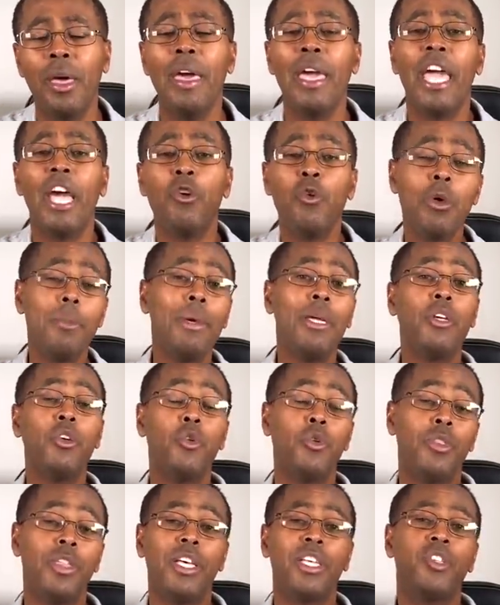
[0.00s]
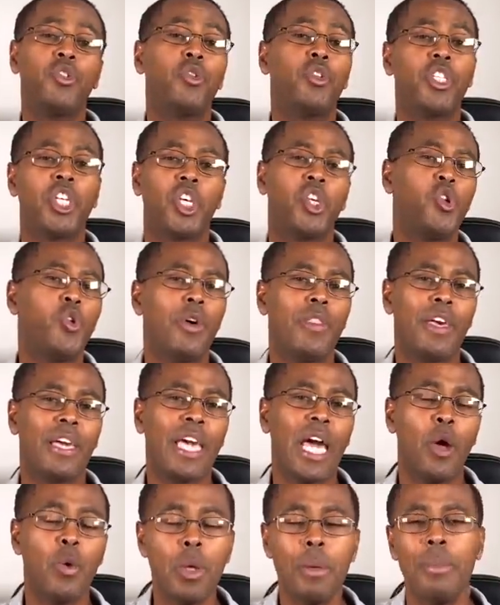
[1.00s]
And women do this to secure the
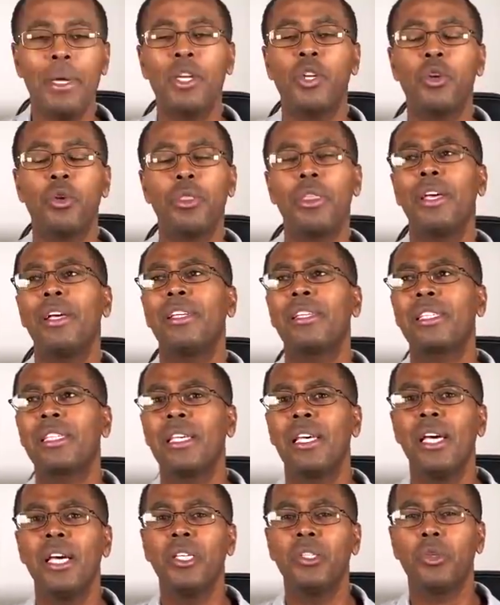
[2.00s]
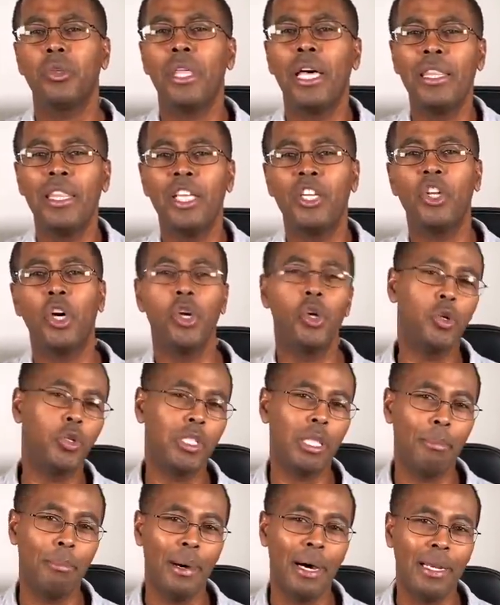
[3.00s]
guy. Women do this so that they don't lose
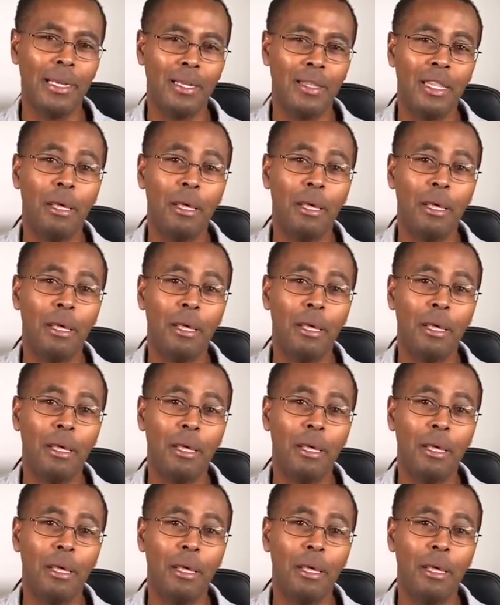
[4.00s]
the man.